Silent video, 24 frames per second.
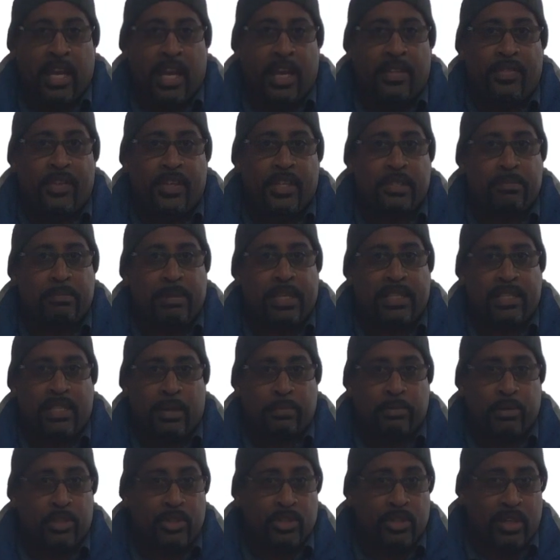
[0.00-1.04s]
And this makes
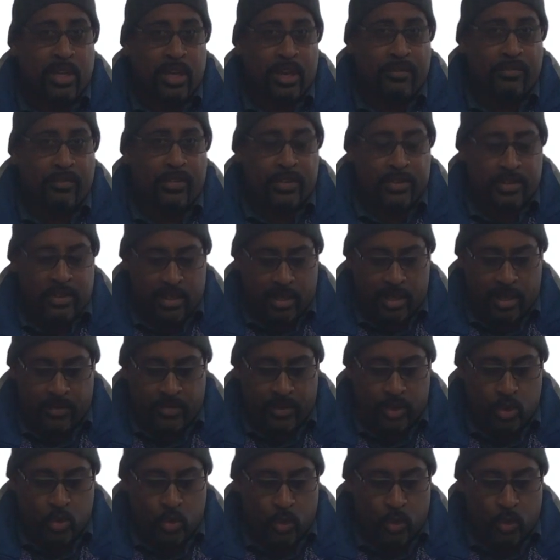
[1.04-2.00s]
up the circumference of the